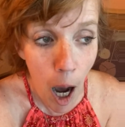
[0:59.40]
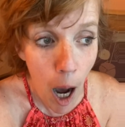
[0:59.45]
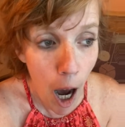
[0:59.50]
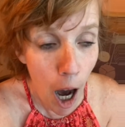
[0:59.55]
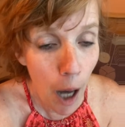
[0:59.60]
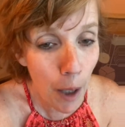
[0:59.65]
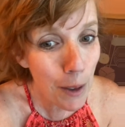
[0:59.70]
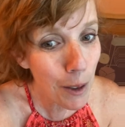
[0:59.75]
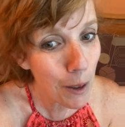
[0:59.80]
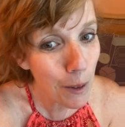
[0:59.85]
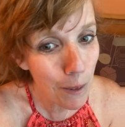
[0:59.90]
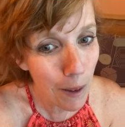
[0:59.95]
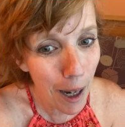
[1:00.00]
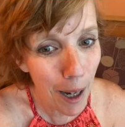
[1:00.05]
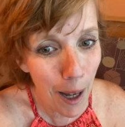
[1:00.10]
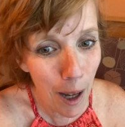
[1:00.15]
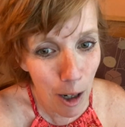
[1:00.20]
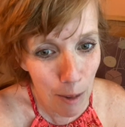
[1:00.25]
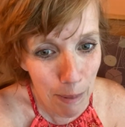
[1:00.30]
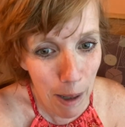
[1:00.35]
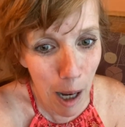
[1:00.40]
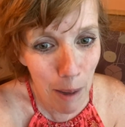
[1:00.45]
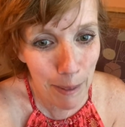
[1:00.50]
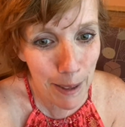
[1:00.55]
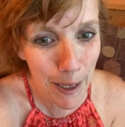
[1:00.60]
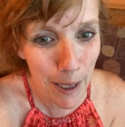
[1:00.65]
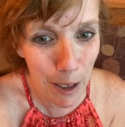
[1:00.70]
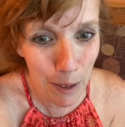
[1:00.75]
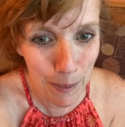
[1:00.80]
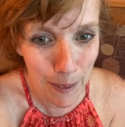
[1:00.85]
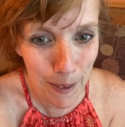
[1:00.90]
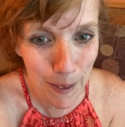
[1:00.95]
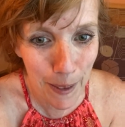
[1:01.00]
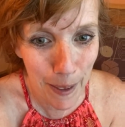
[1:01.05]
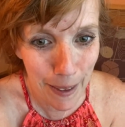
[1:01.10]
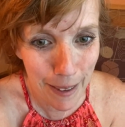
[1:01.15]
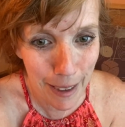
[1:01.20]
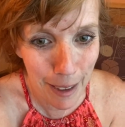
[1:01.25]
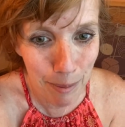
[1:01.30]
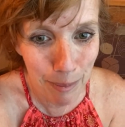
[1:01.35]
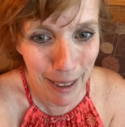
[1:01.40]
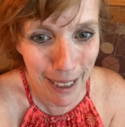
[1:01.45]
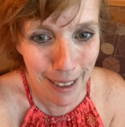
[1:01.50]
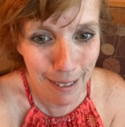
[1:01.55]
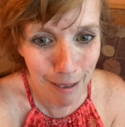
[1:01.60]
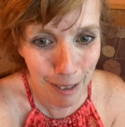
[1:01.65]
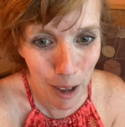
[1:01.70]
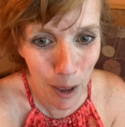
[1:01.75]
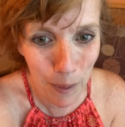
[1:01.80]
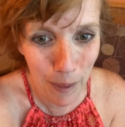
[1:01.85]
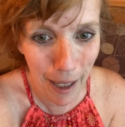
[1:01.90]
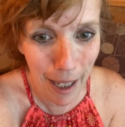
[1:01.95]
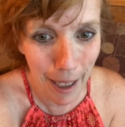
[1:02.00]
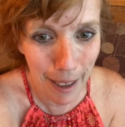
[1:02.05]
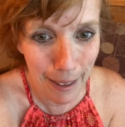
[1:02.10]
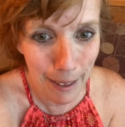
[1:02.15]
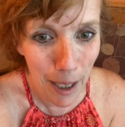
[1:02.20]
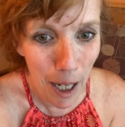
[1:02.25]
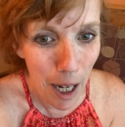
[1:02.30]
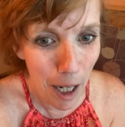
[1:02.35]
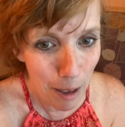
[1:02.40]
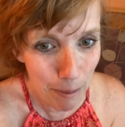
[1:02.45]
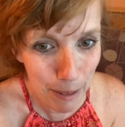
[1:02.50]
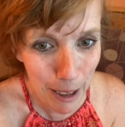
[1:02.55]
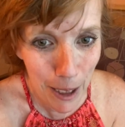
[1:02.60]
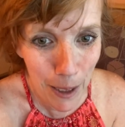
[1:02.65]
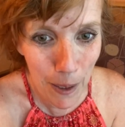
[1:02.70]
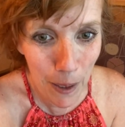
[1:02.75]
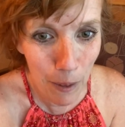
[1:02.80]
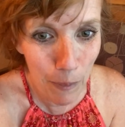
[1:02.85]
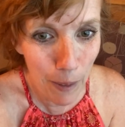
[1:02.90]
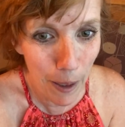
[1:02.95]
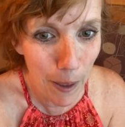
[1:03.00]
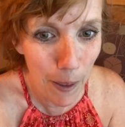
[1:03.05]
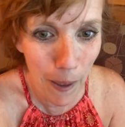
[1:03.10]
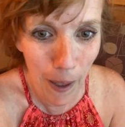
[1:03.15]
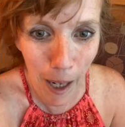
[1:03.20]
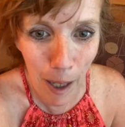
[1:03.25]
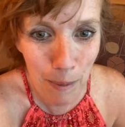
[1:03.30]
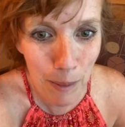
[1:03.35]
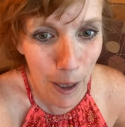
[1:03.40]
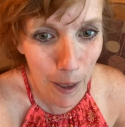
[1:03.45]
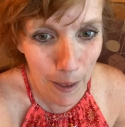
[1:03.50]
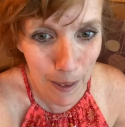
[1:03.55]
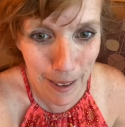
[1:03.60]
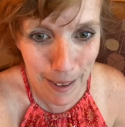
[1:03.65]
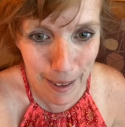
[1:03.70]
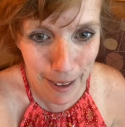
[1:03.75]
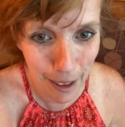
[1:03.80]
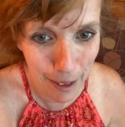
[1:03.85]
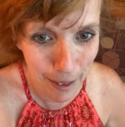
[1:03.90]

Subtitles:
although Obamacare was killing me, okay? But you know what? I'm not going to tell